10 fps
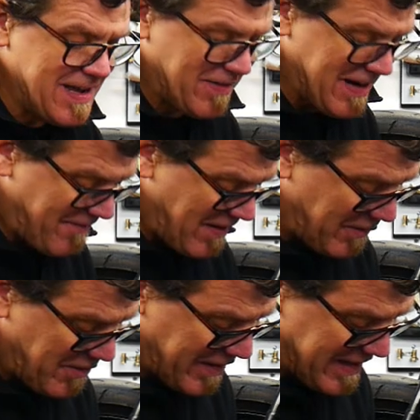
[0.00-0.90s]
Even if you
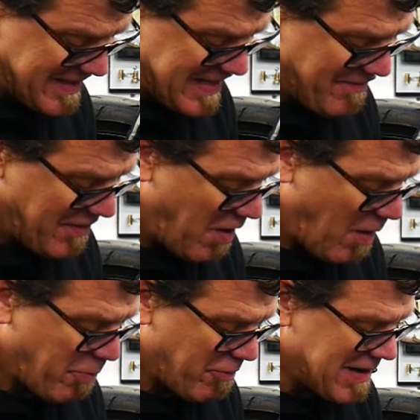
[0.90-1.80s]
have a look at it, it's even
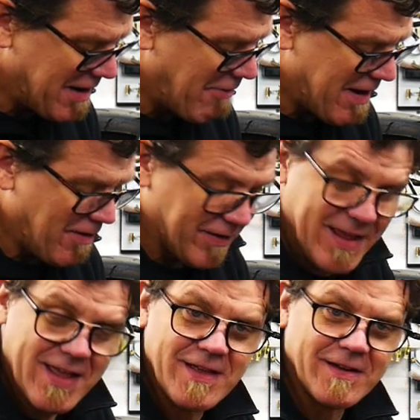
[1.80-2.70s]
got Aprilia written on
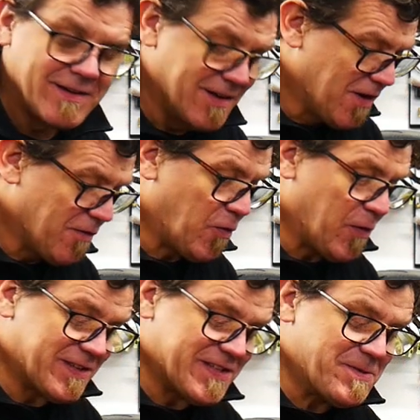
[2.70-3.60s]
it here,
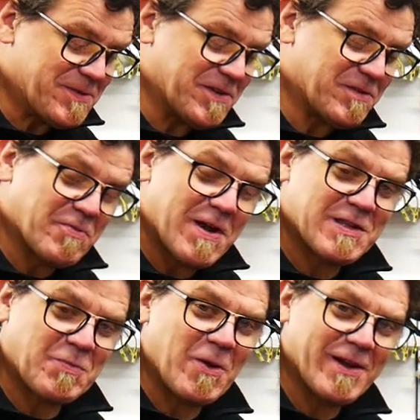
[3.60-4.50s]
42 tooth rear
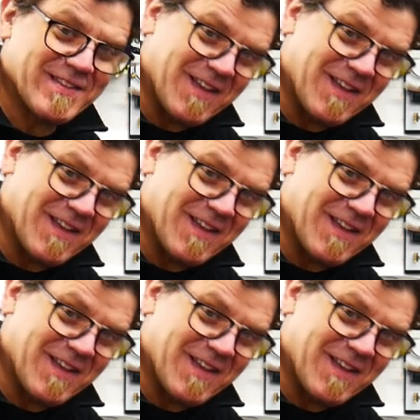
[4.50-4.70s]
sprocket.